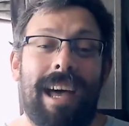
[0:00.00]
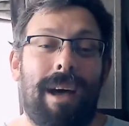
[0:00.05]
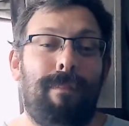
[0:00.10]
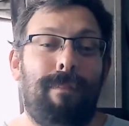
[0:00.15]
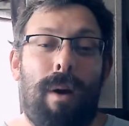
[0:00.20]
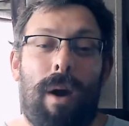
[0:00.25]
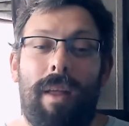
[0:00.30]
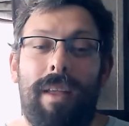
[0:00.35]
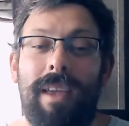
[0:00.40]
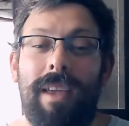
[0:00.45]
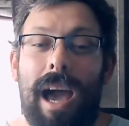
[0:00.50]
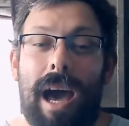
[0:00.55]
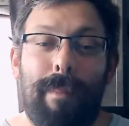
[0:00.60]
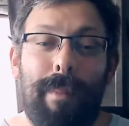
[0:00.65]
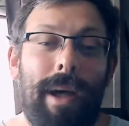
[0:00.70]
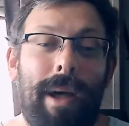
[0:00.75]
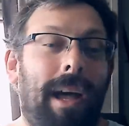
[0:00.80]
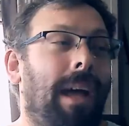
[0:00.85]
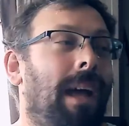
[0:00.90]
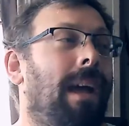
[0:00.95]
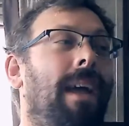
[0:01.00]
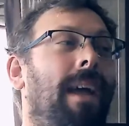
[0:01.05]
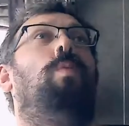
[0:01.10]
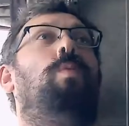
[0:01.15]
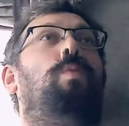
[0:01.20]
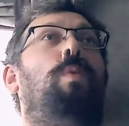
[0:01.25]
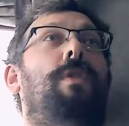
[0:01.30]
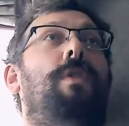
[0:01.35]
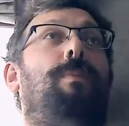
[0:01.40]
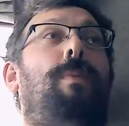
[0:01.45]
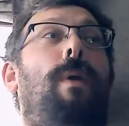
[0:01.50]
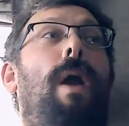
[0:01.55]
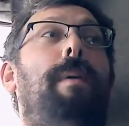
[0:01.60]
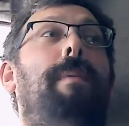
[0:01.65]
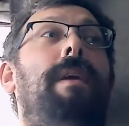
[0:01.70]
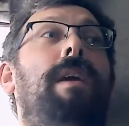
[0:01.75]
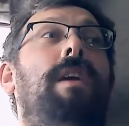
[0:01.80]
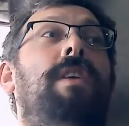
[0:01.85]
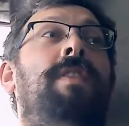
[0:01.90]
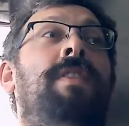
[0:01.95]
out Maruyama with
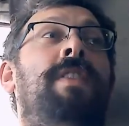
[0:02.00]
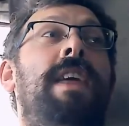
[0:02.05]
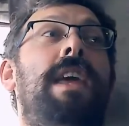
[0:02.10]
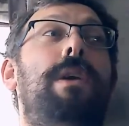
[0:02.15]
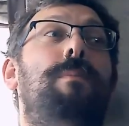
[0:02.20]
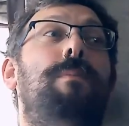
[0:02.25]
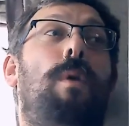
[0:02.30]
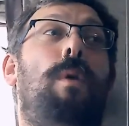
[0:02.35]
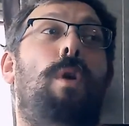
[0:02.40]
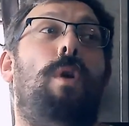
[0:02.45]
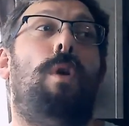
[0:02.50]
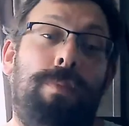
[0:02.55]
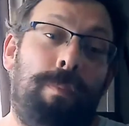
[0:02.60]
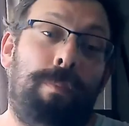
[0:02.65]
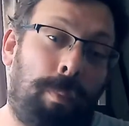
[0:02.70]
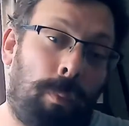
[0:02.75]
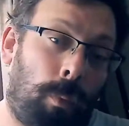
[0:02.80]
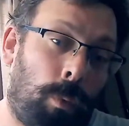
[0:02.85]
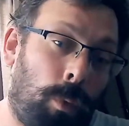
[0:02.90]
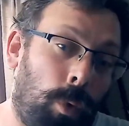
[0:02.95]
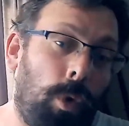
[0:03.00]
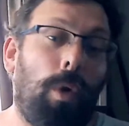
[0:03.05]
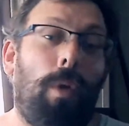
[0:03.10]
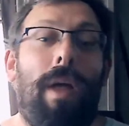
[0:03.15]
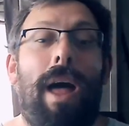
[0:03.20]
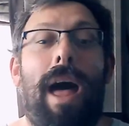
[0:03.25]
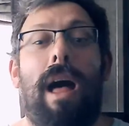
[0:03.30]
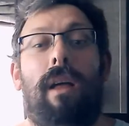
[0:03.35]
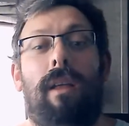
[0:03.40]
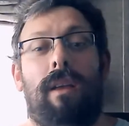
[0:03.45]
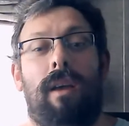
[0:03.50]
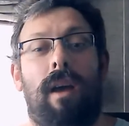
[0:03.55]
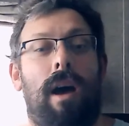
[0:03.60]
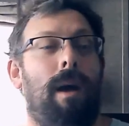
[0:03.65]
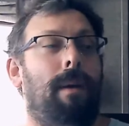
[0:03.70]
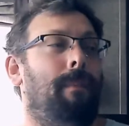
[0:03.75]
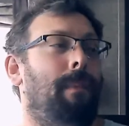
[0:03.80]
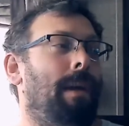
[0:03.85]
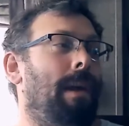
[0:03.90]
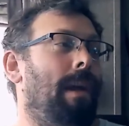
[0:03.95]
probably the most brutal
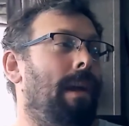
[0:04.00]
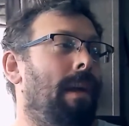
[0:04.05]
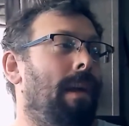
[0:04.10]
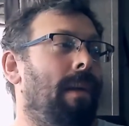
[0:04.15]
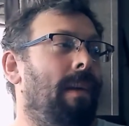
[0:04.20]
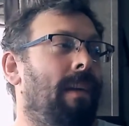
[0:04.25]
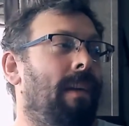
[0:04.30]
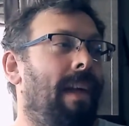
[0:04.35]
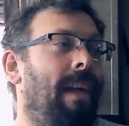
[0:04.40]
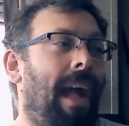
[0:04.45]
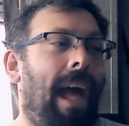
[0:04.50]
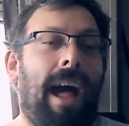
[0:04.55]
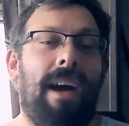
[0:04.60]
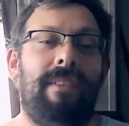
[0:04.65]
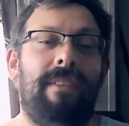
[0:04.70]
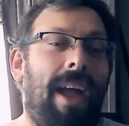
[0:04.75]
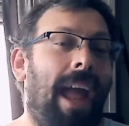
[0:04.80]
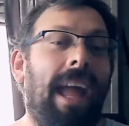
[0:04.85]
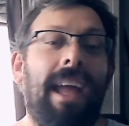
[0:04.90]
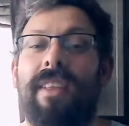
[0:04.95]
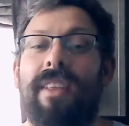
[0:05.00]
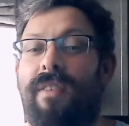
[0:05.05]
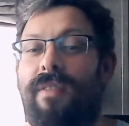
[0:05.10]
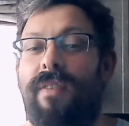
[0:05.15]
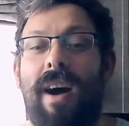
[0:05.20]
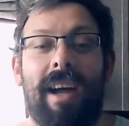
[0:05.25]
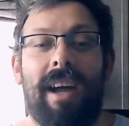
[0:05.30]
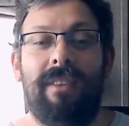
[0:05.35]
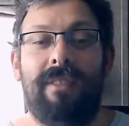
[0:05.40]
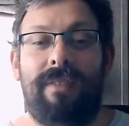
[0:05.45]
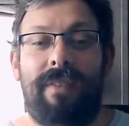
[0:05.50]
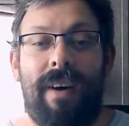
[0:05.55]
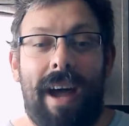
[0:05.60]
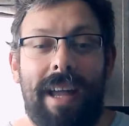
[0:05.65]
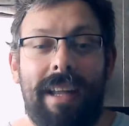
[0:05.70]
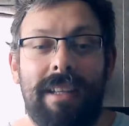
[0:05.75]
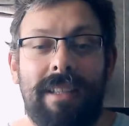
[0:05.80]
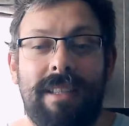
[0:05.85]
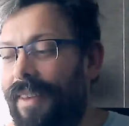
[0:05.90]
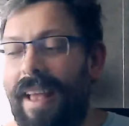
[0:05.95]
outcome of any of the fucking
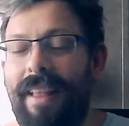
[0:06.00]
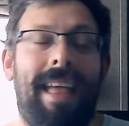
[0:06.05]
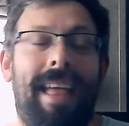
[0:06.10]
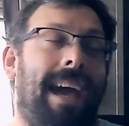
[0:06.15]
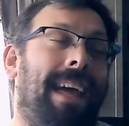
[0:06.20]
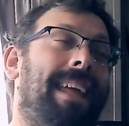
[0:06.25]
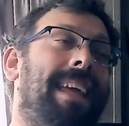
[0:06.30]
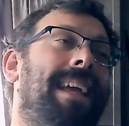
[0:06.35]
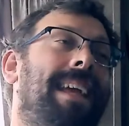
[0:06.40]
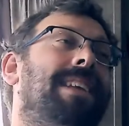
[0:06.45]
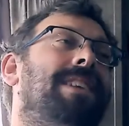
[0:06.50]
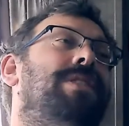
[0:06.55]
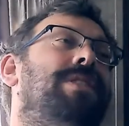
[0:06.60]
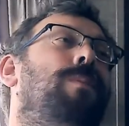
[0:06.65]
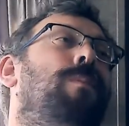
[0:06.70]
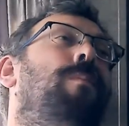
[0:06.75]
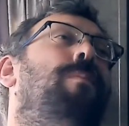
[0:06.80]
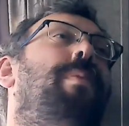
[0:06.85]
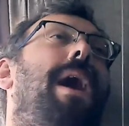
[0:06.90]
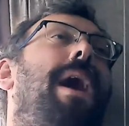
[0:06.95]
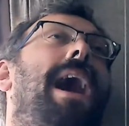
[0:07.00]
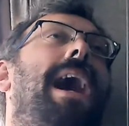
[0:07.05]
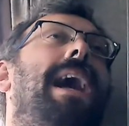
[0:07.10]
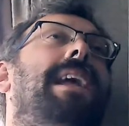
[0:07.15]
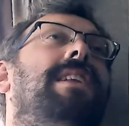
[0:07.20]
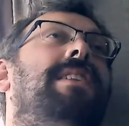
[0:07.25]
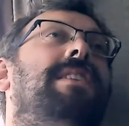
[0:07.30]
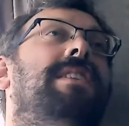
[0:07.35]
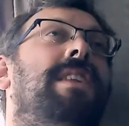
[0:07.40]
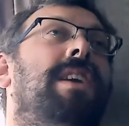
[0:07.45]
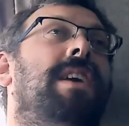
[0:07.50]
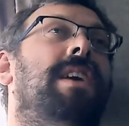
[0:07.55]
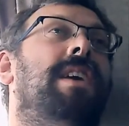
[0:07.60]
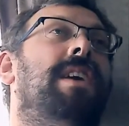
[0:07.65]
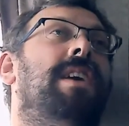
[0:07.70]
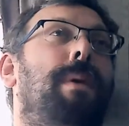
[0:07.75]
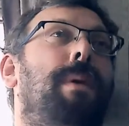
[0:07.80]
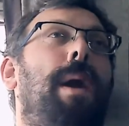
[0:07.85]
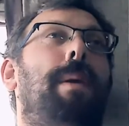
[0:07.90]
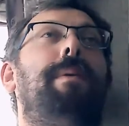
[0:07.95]
fights. And that is by
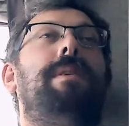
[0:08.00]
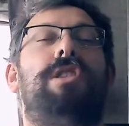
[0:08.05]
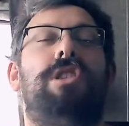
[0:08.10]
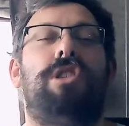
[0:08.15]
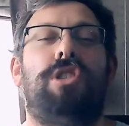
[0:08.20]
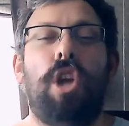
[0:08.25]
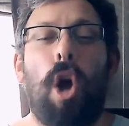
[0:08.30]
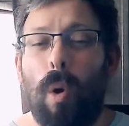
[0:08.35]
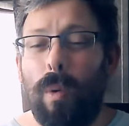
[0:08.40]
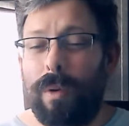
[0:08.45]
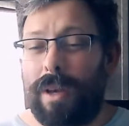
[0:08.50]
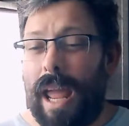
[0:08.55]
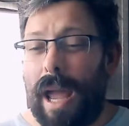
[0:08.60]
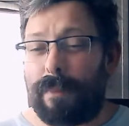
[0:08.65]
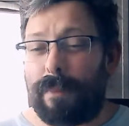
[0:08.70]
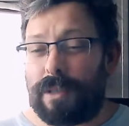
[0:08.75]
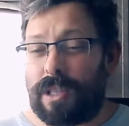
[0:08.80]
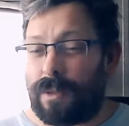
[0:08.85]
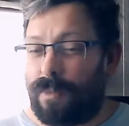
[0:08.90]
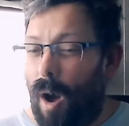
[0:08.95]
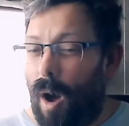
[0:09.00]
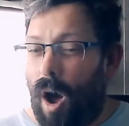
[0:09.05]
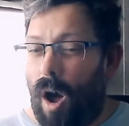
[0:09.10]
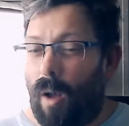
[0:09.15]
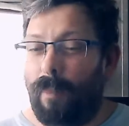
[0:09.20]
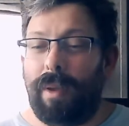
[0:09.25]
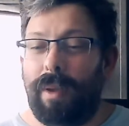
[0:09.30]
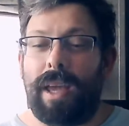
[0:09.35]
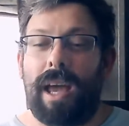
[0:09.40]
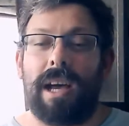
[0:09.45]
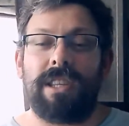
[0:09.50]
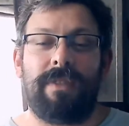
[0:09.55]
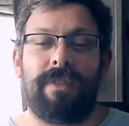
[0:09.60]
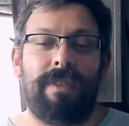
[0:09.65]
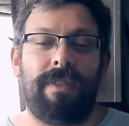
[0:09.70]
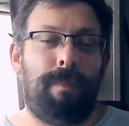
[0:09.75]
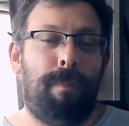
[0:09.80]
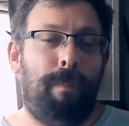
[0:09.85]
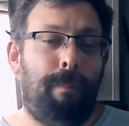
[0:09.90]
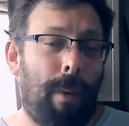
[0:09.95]
becoming so damn small because of
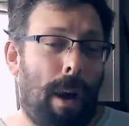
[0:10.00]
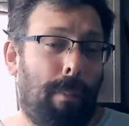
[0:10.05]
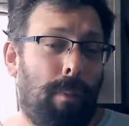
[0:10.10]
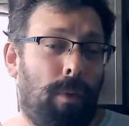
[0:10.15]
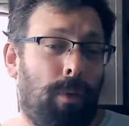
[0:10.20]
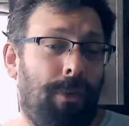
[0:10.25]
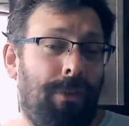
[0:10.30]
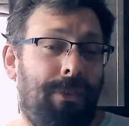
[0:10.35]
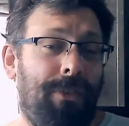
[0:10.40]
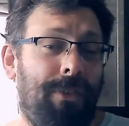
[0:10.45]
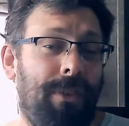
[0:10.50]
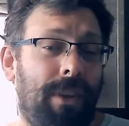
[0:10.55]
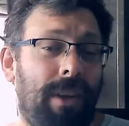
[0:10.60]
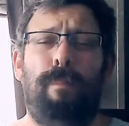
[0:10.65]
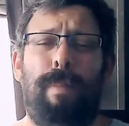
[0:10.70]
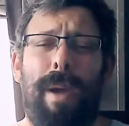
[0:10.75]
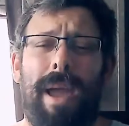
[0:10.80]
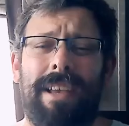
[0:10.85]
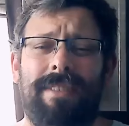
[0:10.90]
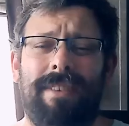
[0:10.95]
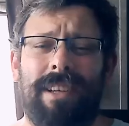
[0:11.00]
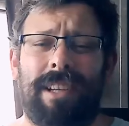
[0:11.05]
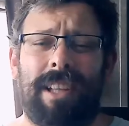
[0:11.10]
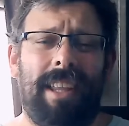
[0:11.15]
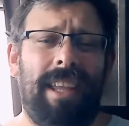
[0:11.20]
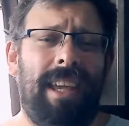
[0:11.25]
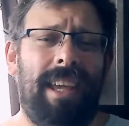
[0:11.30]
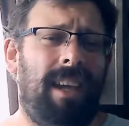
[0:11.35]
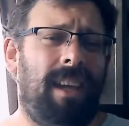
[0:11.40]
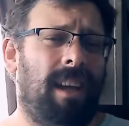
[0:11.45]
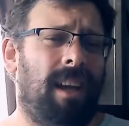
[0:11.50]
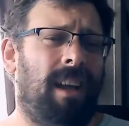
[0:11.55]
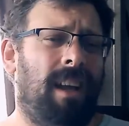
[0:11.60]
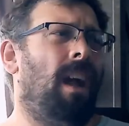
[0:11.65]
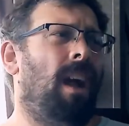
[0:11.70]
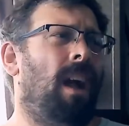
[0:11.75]
his bubbles, basically